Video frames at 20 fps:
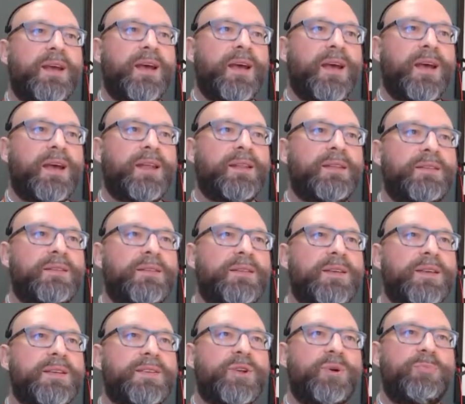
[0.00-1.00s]
And
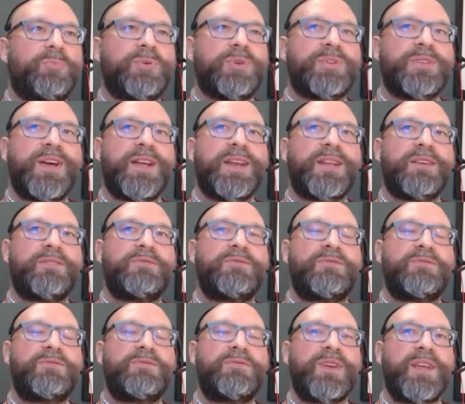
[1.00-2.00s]
and it
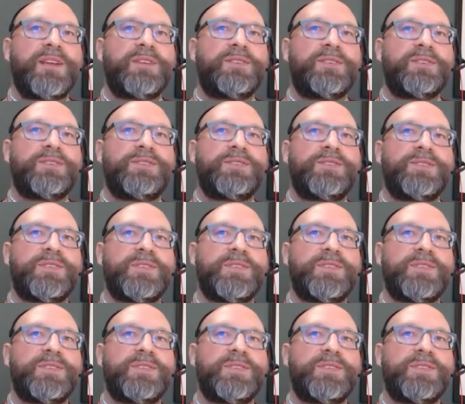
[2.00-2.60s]
feels,